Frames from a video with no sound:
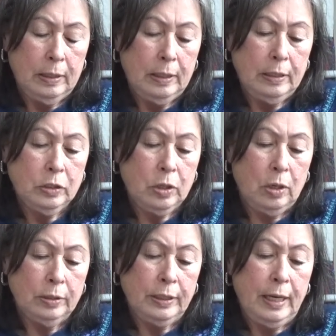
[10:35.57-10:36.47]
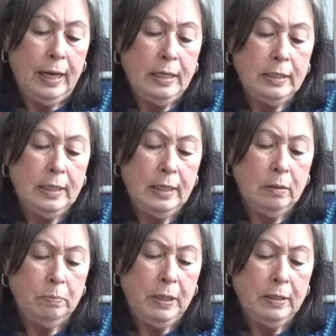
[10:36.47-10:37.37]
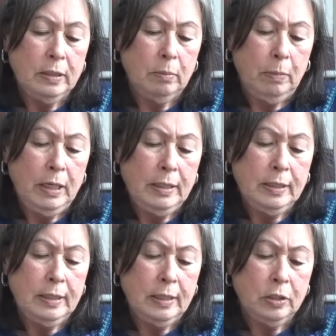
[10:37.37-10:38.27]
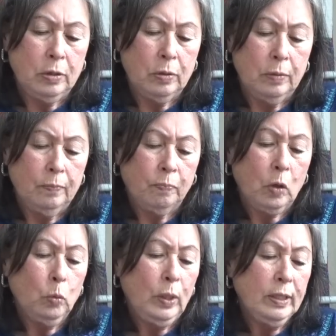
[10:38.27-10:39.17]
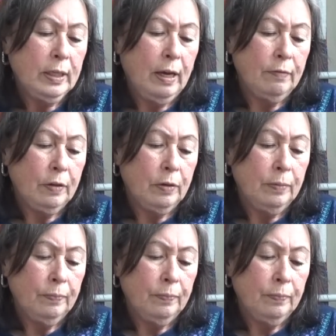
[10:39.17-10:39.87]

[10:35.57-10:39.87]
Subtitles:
It's called an 18-piece mini scissor with cover.